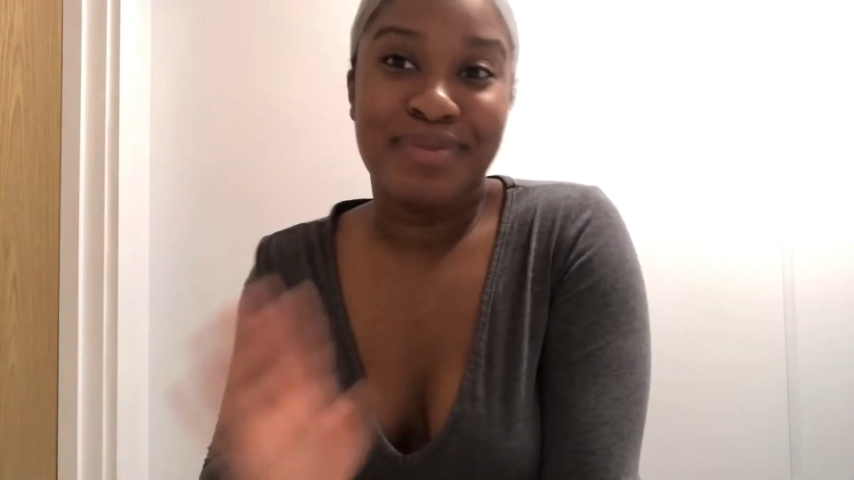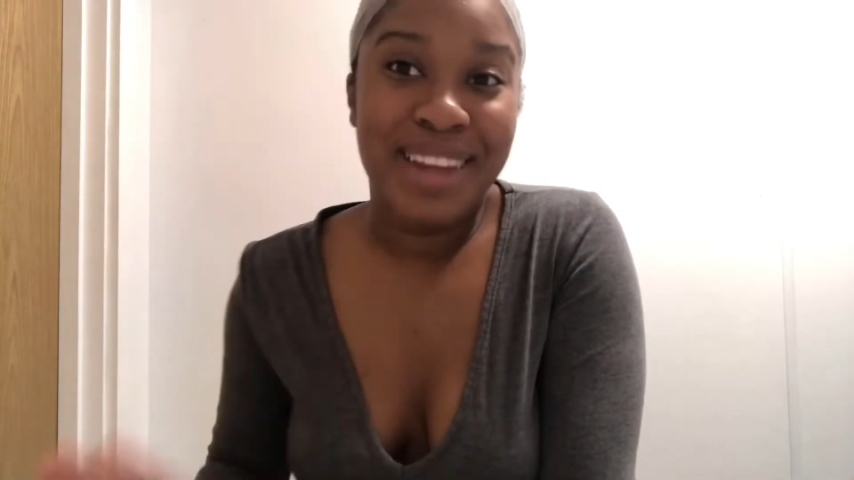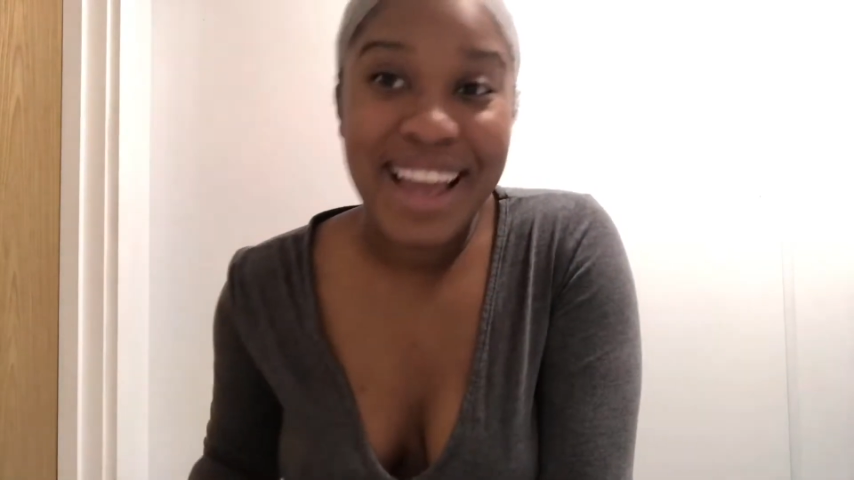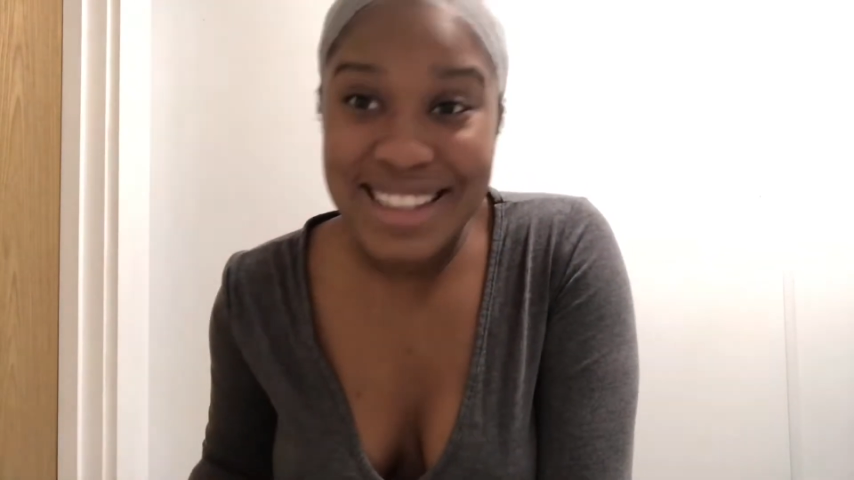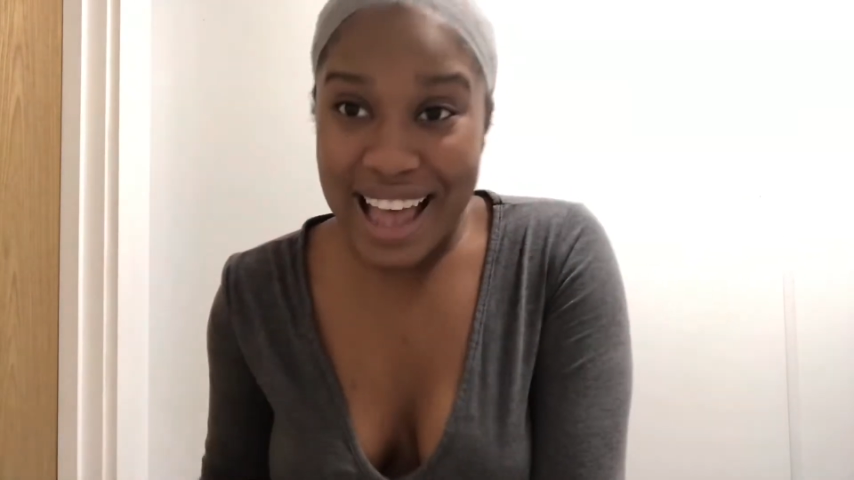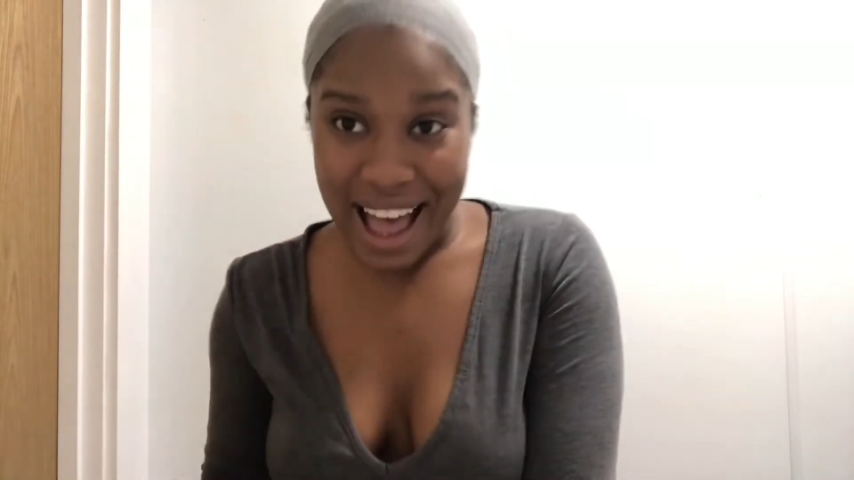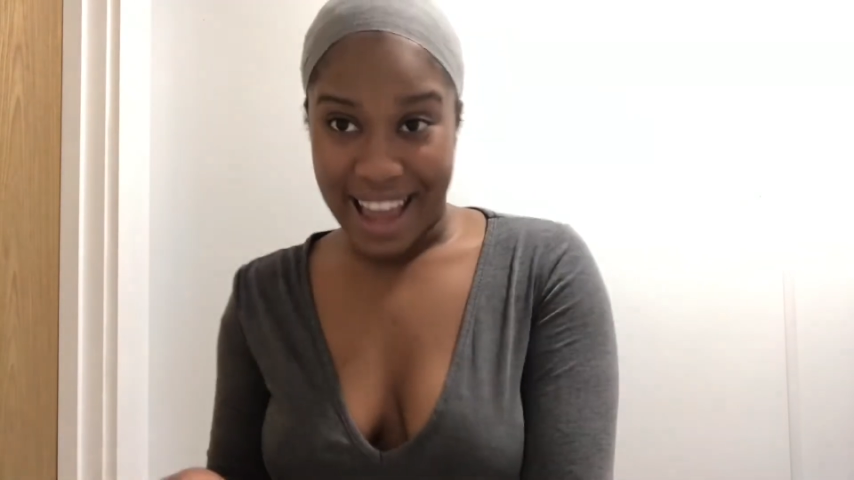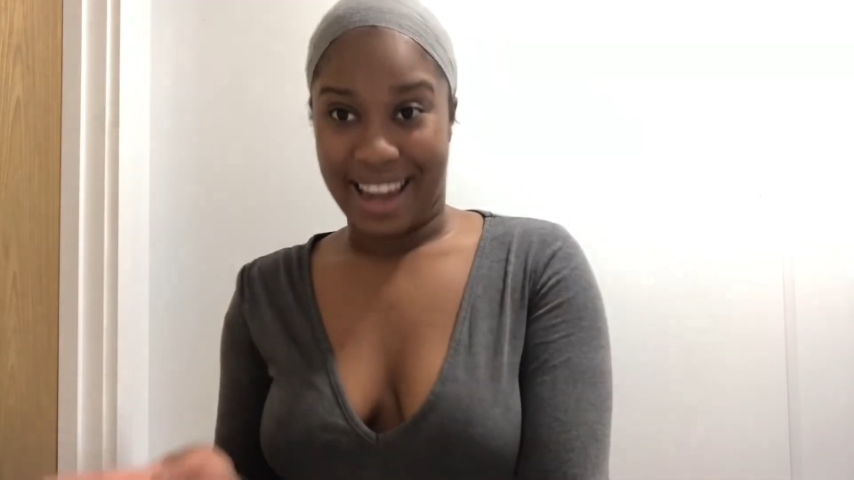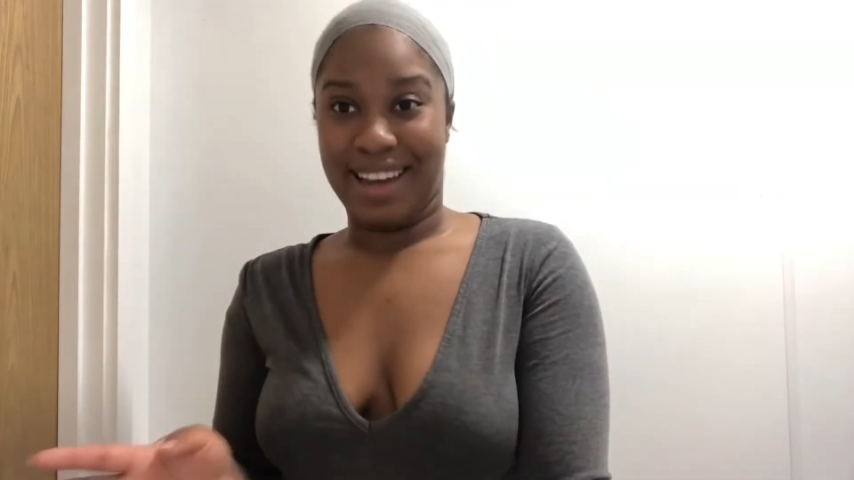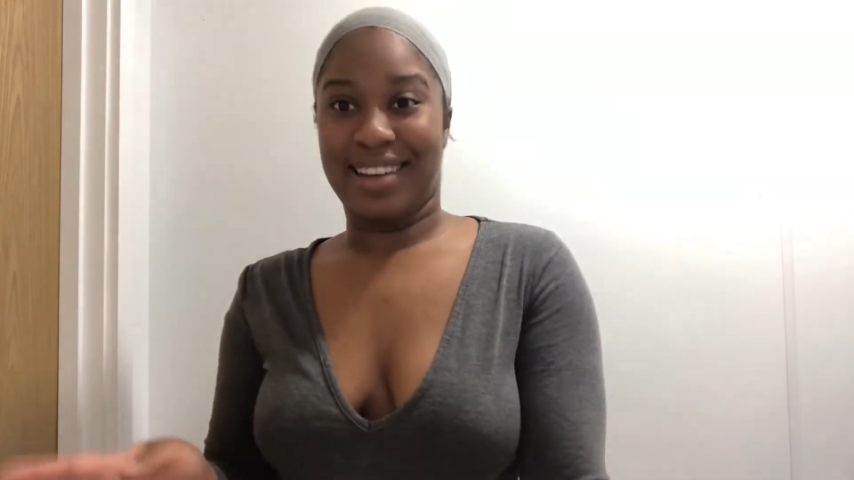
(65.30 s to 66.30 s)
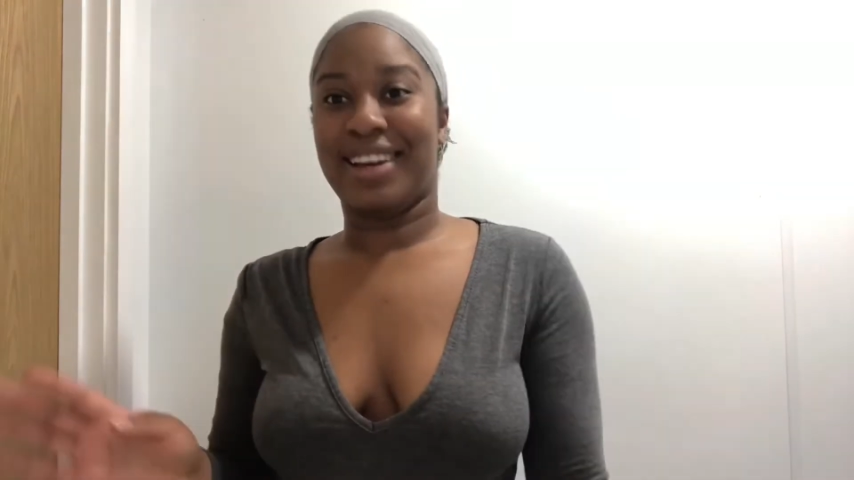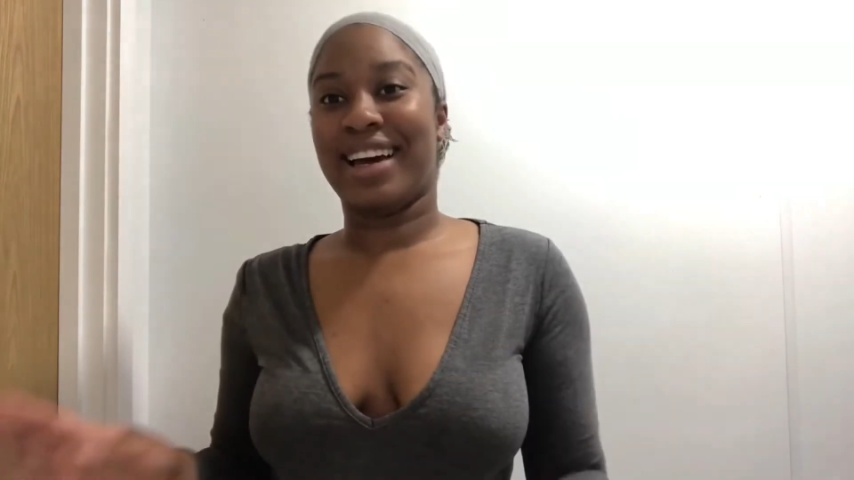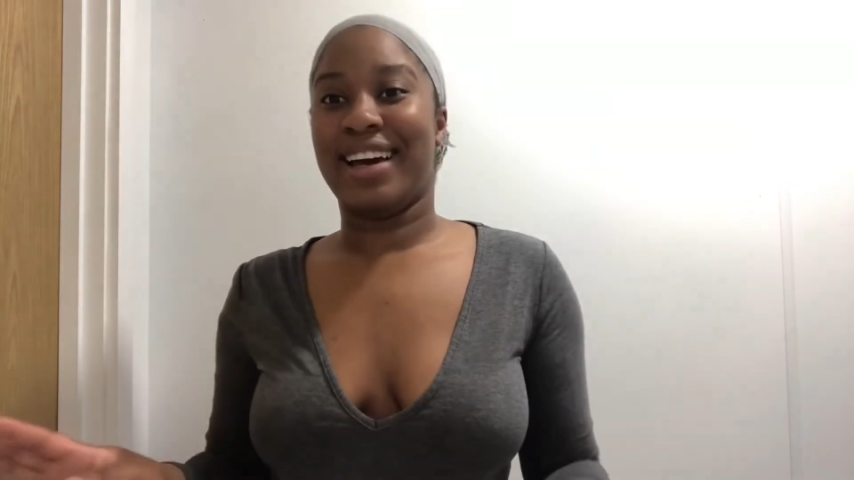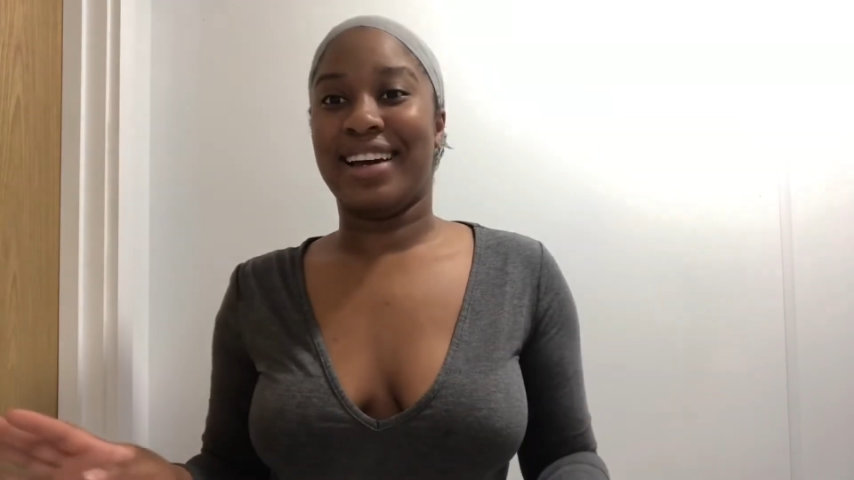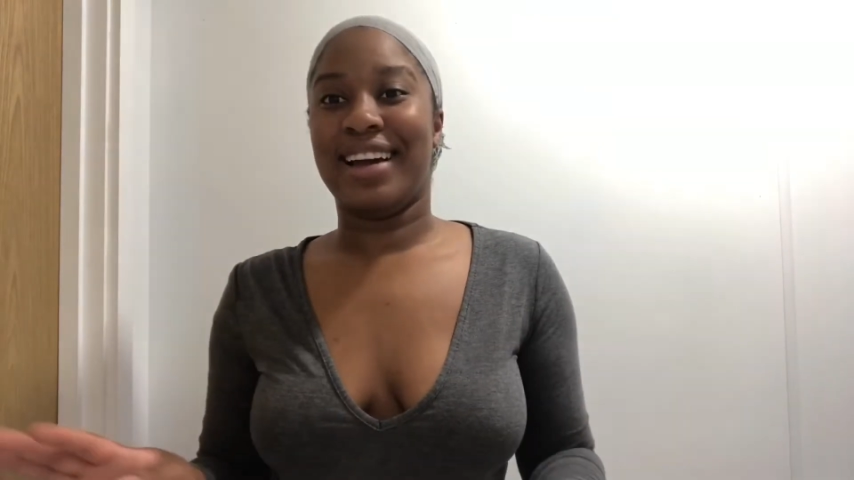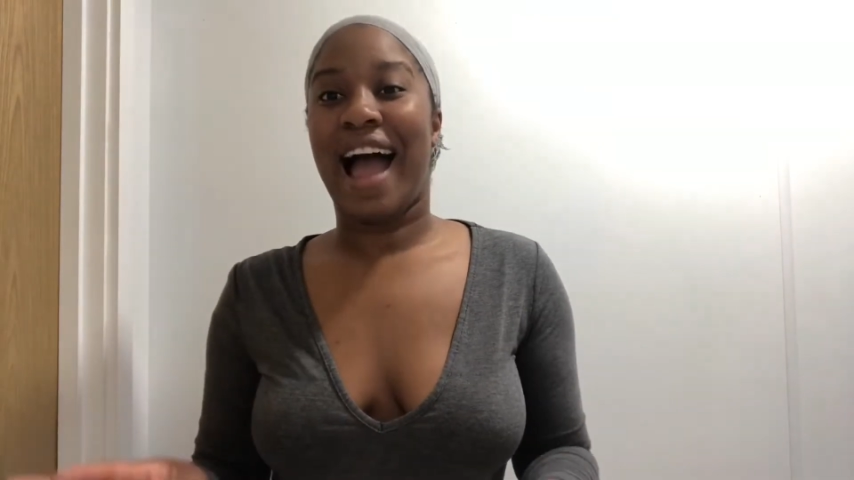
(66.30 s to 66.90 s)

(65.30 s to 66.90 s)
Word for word: it's alright, okay?